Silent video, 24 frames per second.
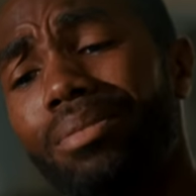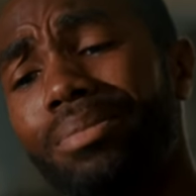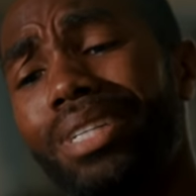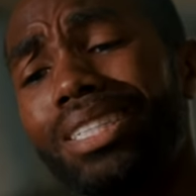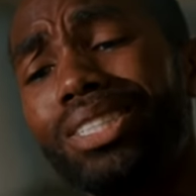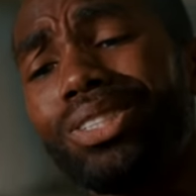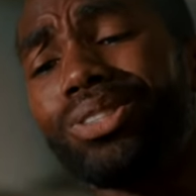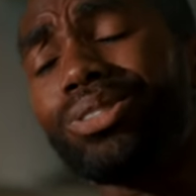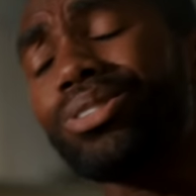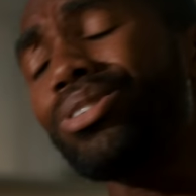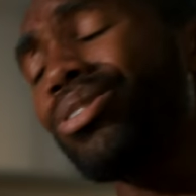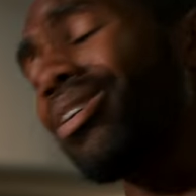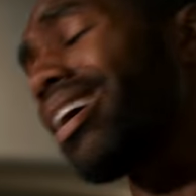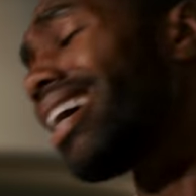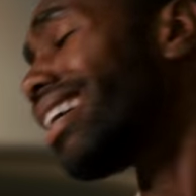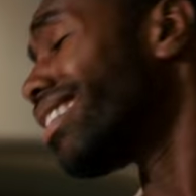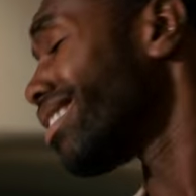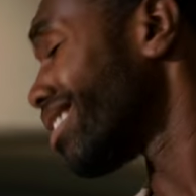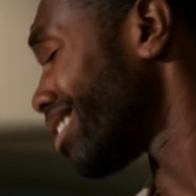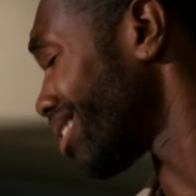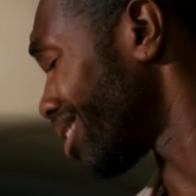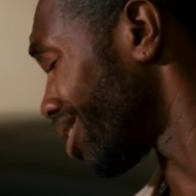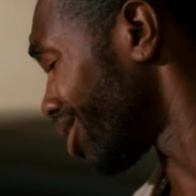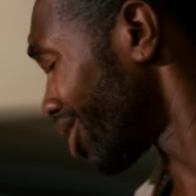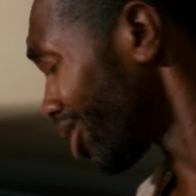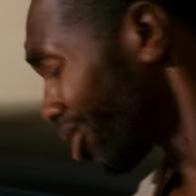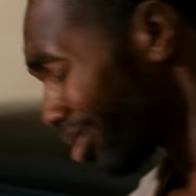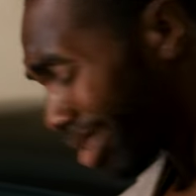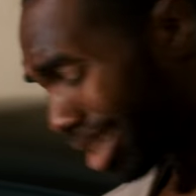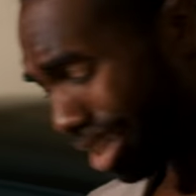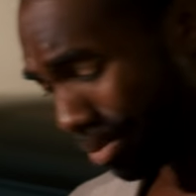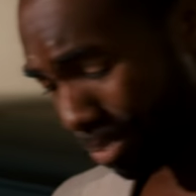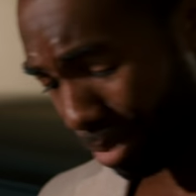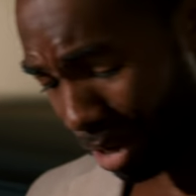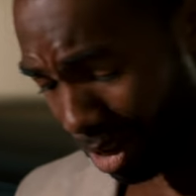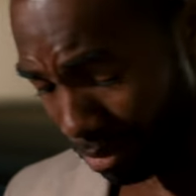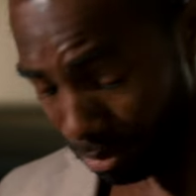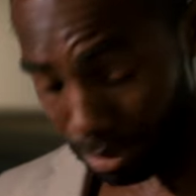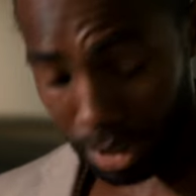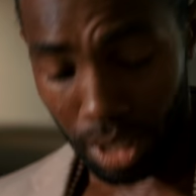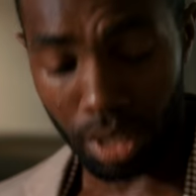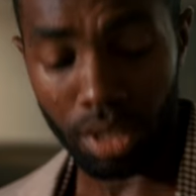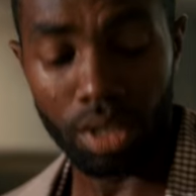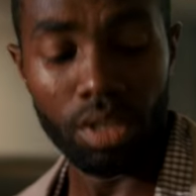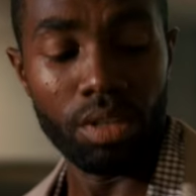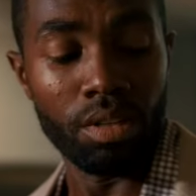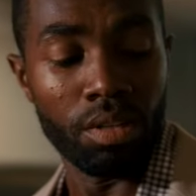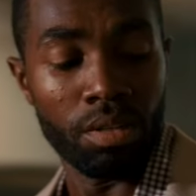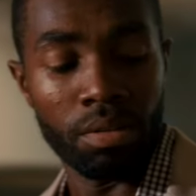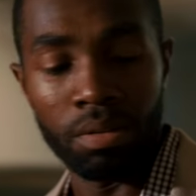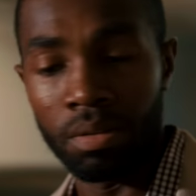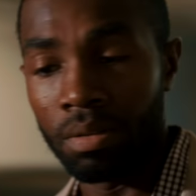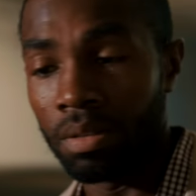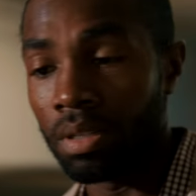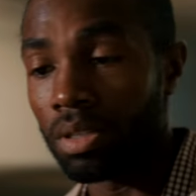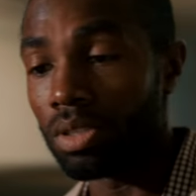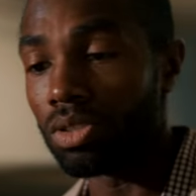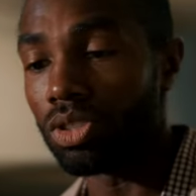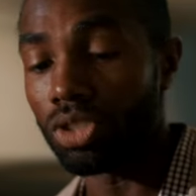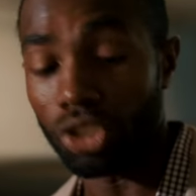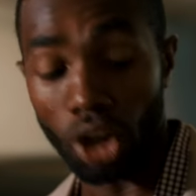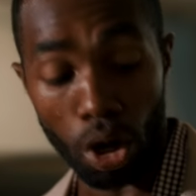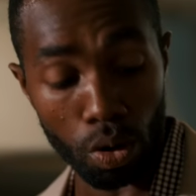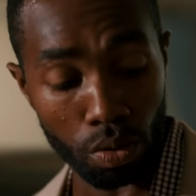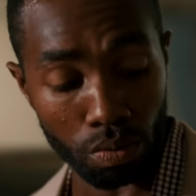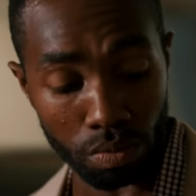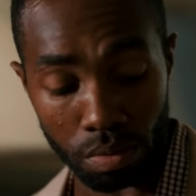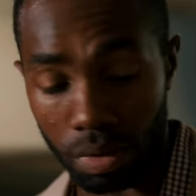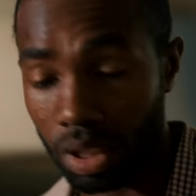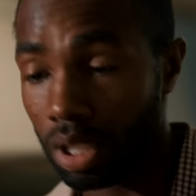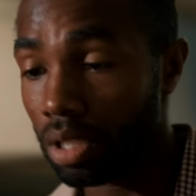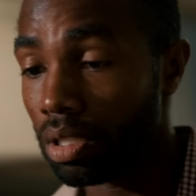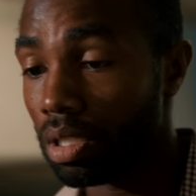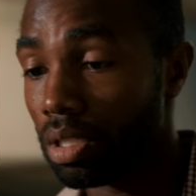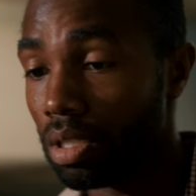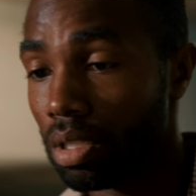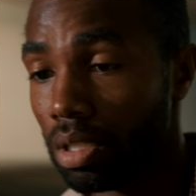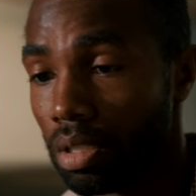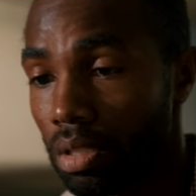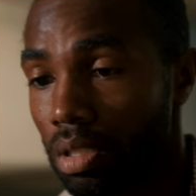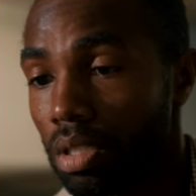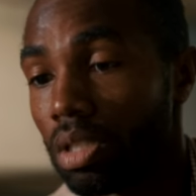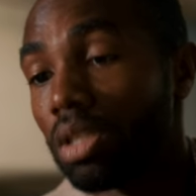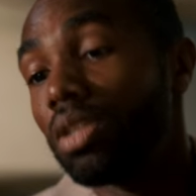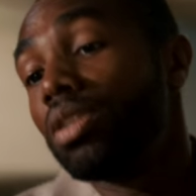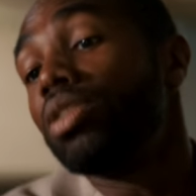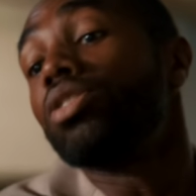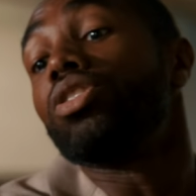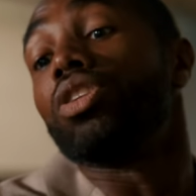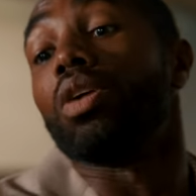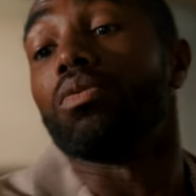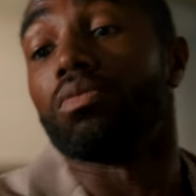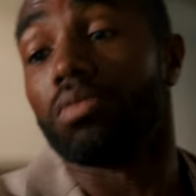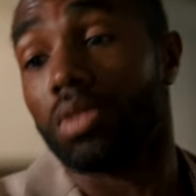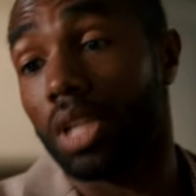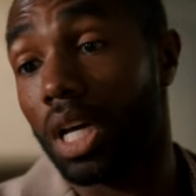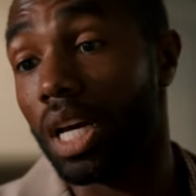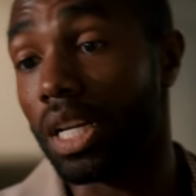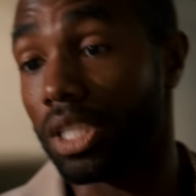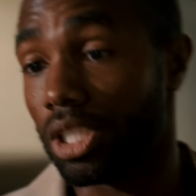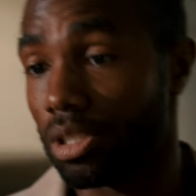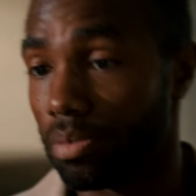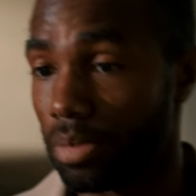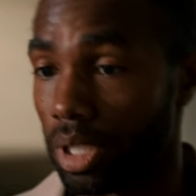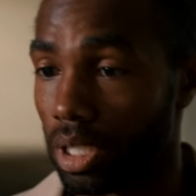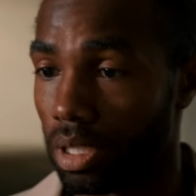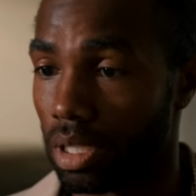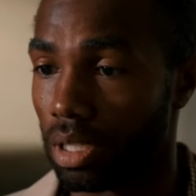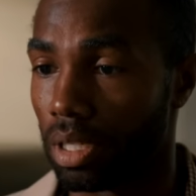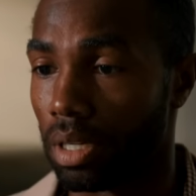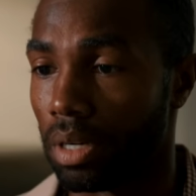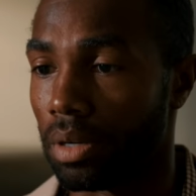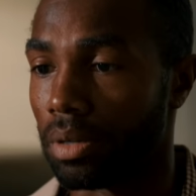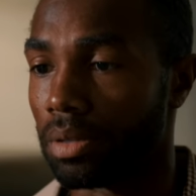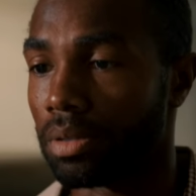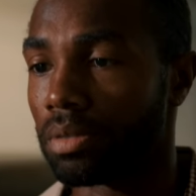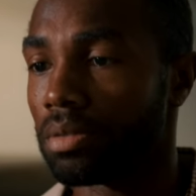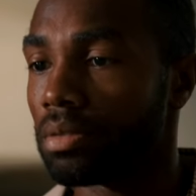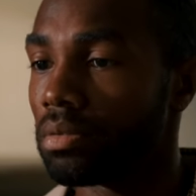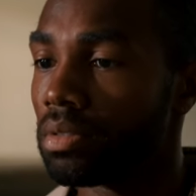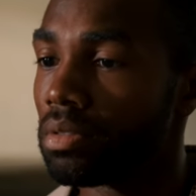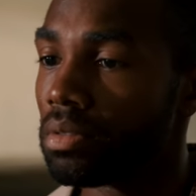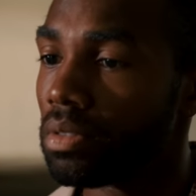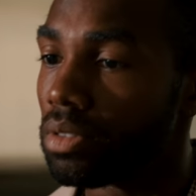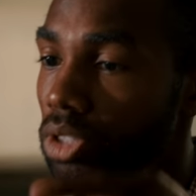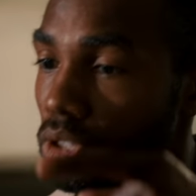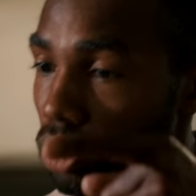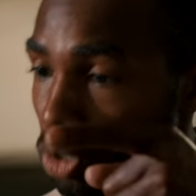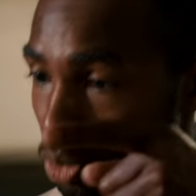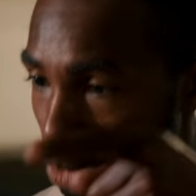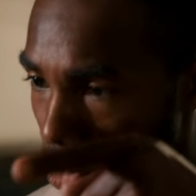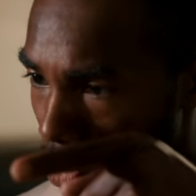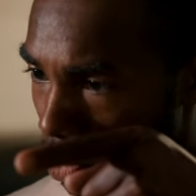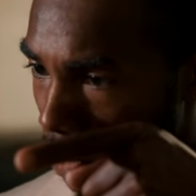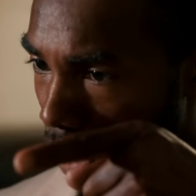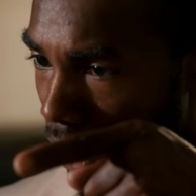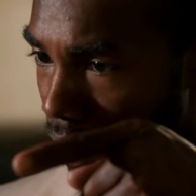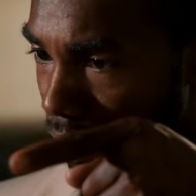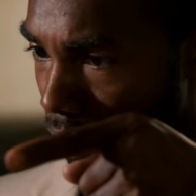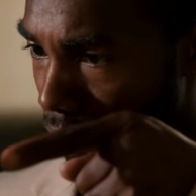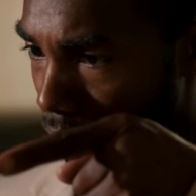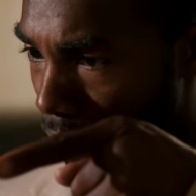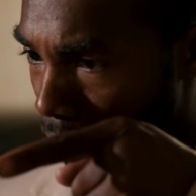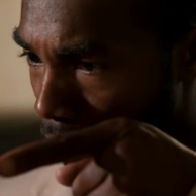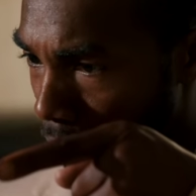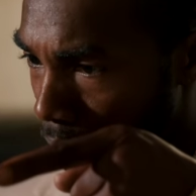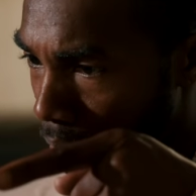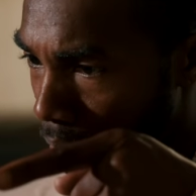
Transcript: Man, you crazy, girl. Get up. Don't. Don't touch me, girl. You're crazy.